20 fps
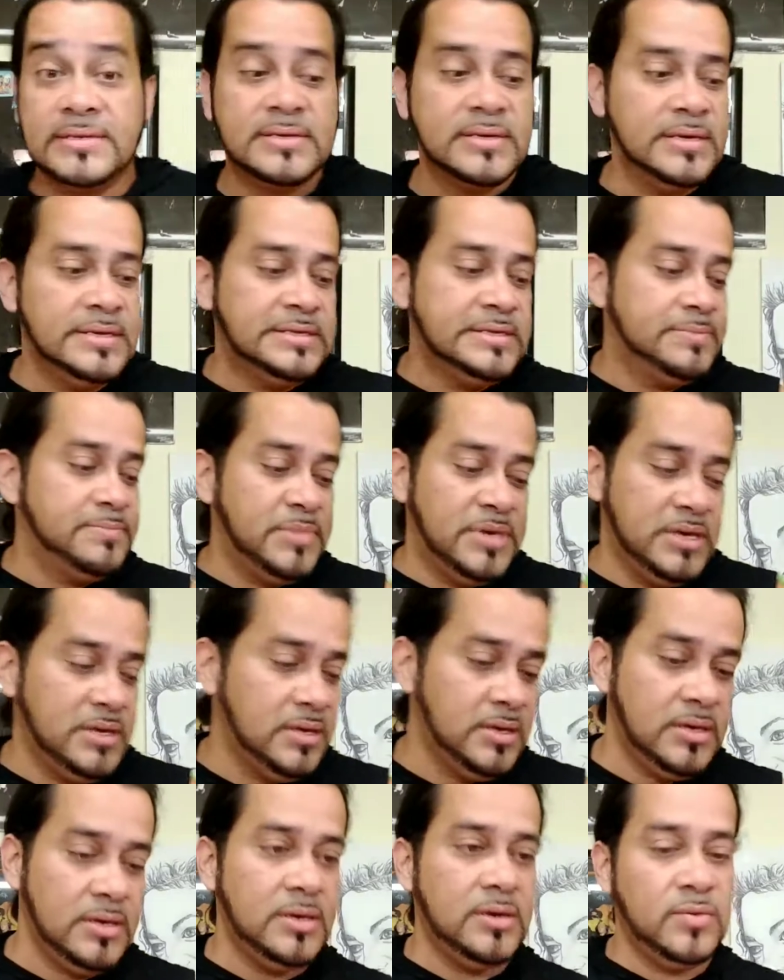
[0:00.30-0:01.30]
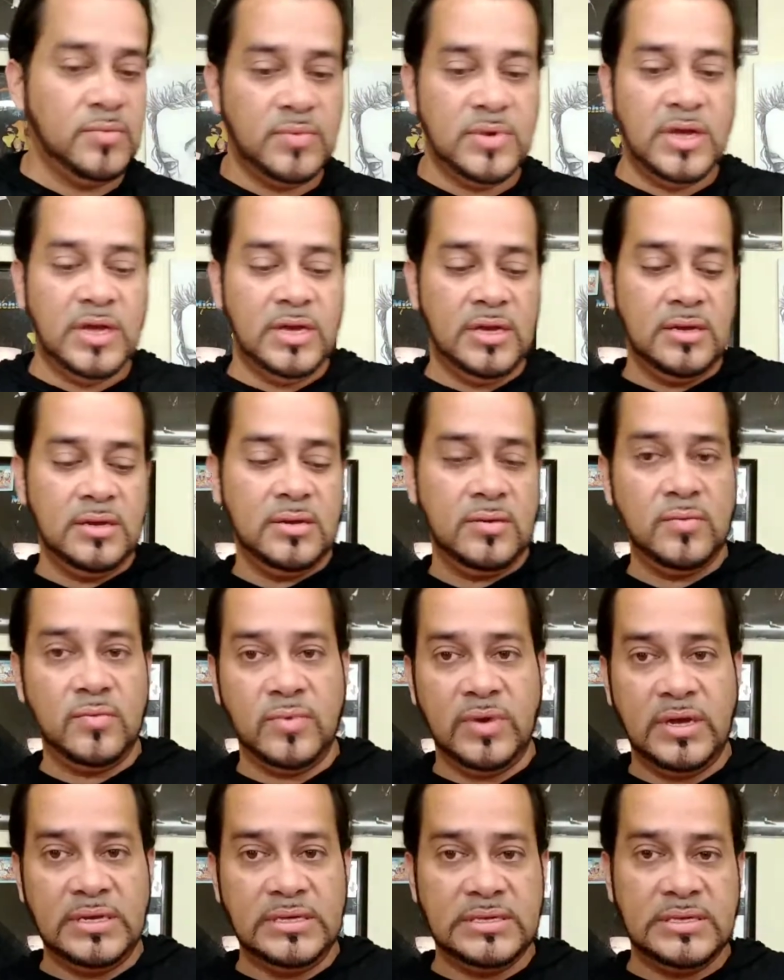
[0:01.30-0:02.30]
it's me, Ray,
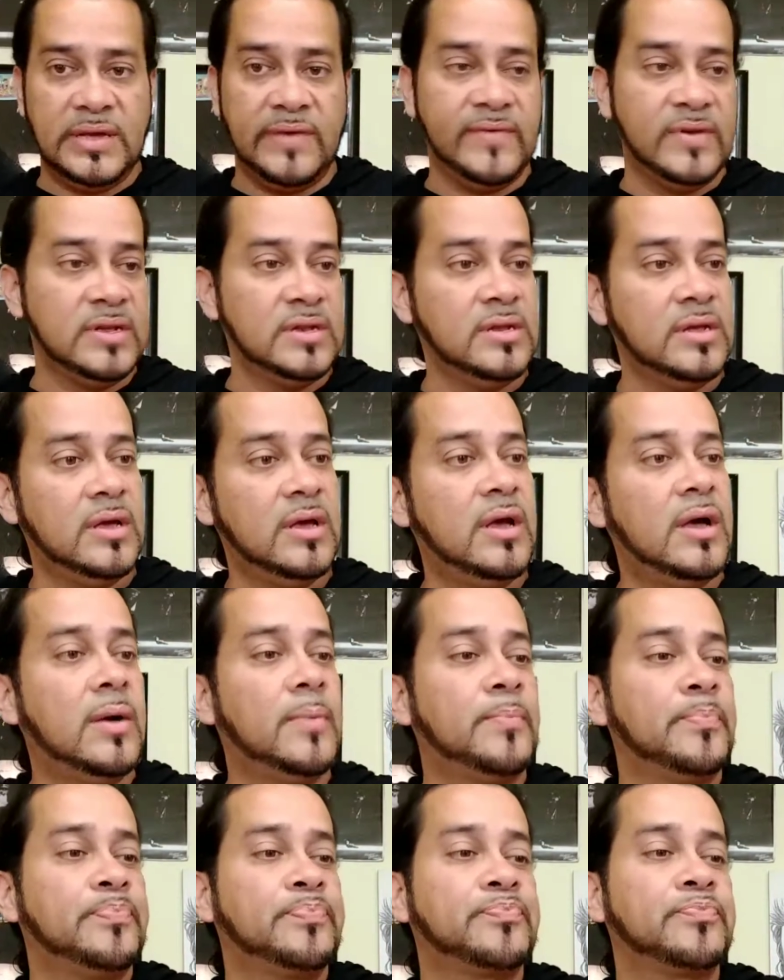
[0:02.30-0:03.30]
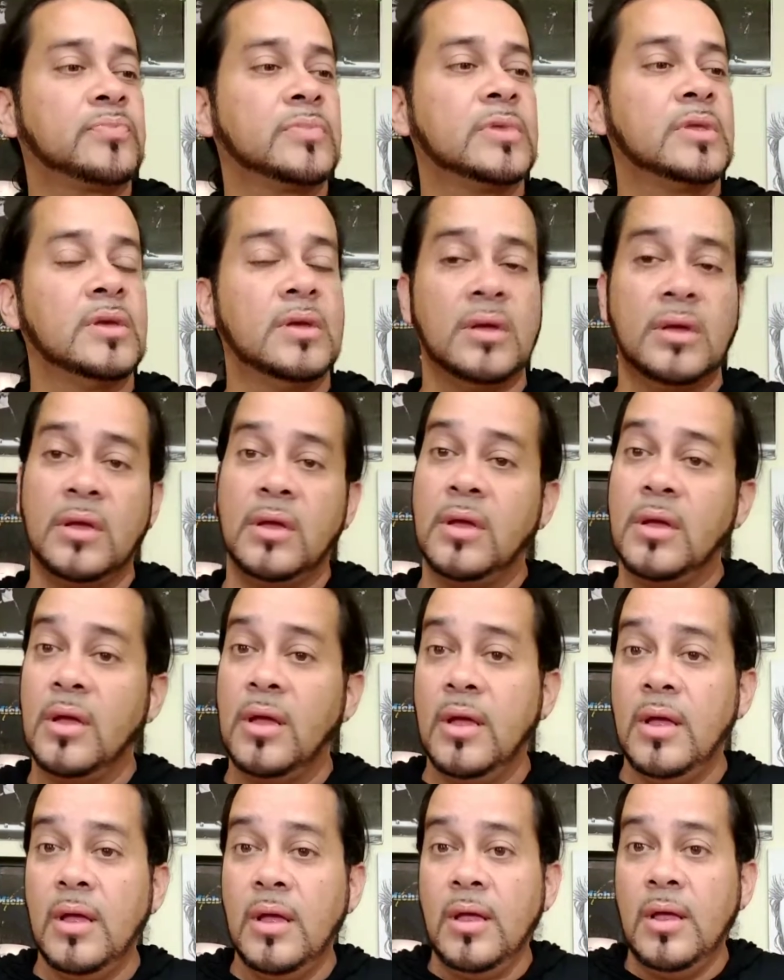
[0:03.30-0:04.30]
Ray7, um,
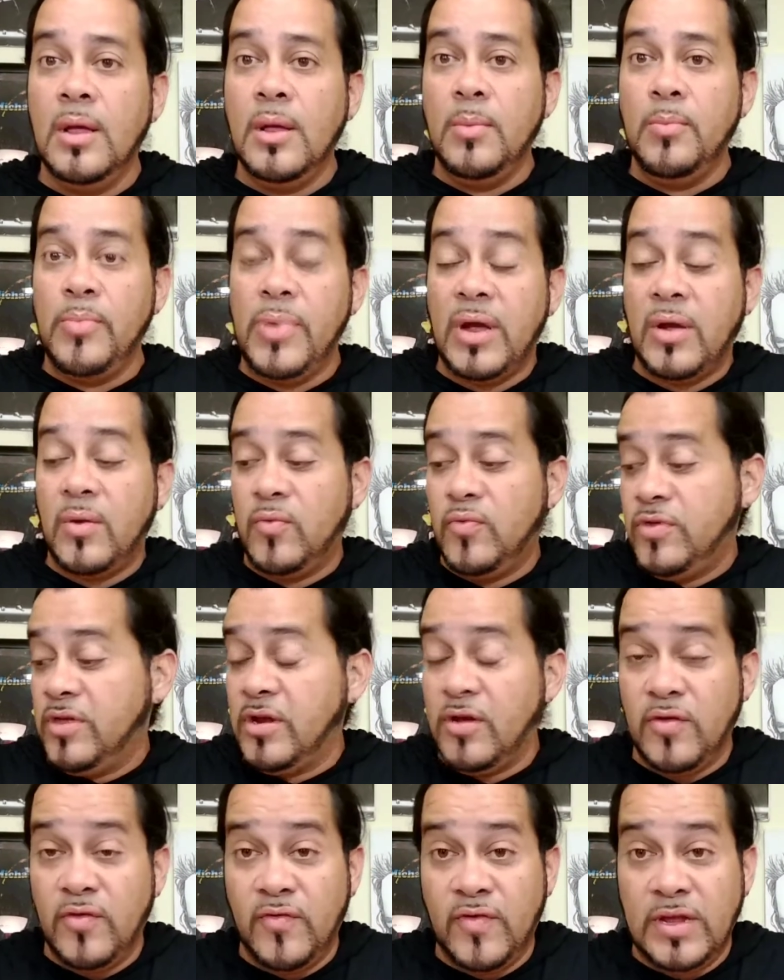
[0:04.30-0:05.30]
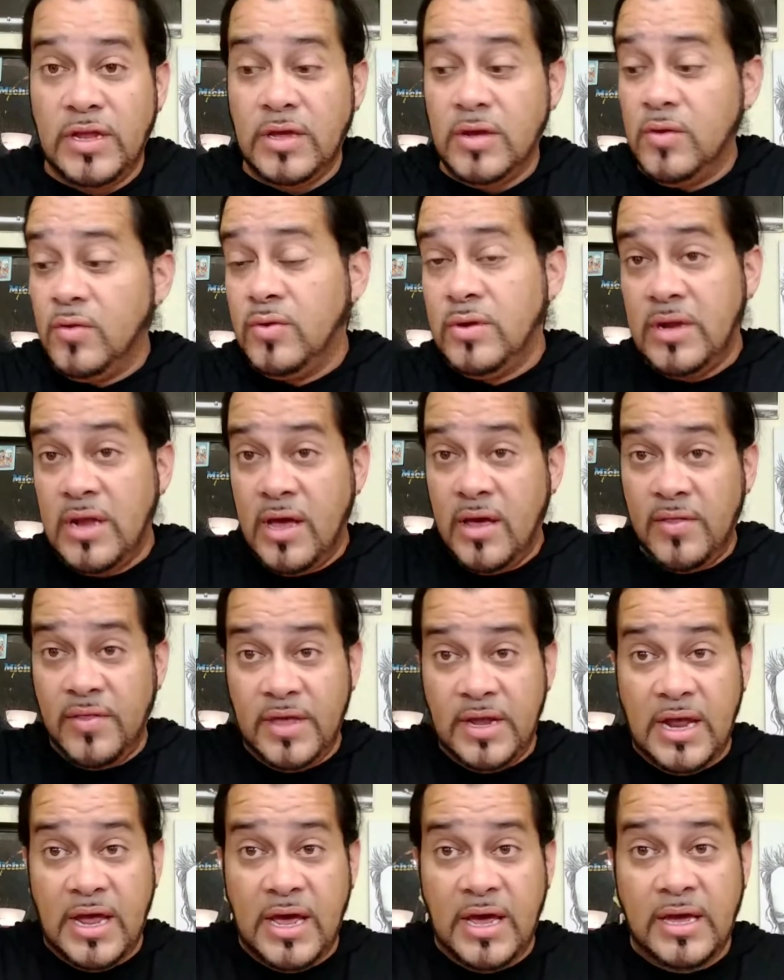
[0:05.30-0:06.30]
back with another video. Now
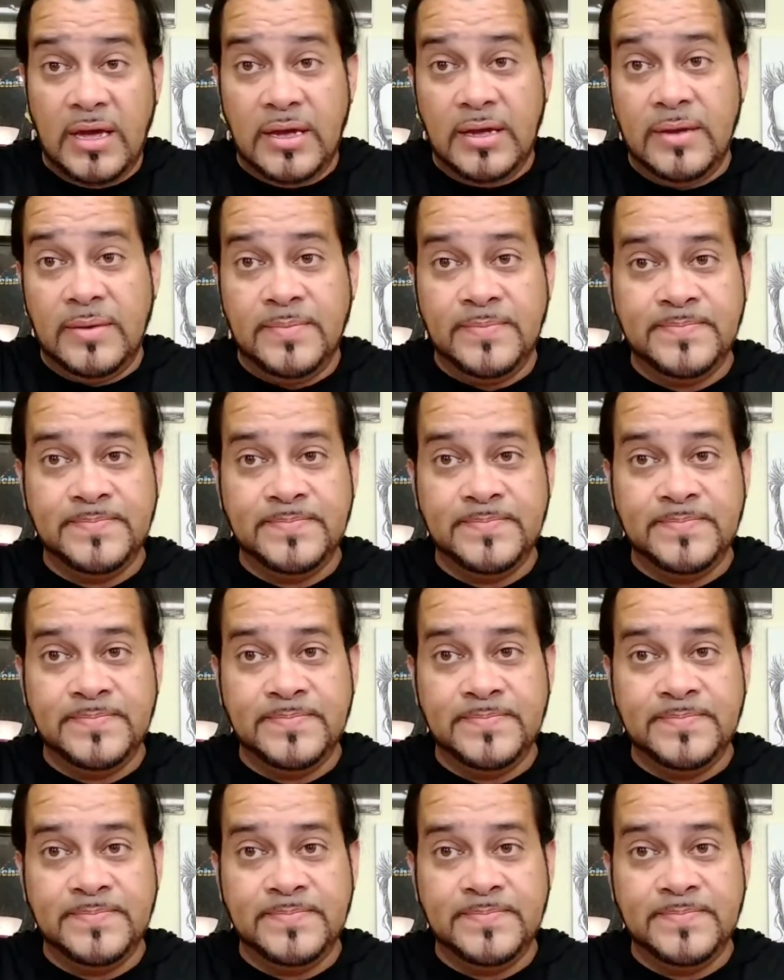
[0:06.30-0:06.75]
that I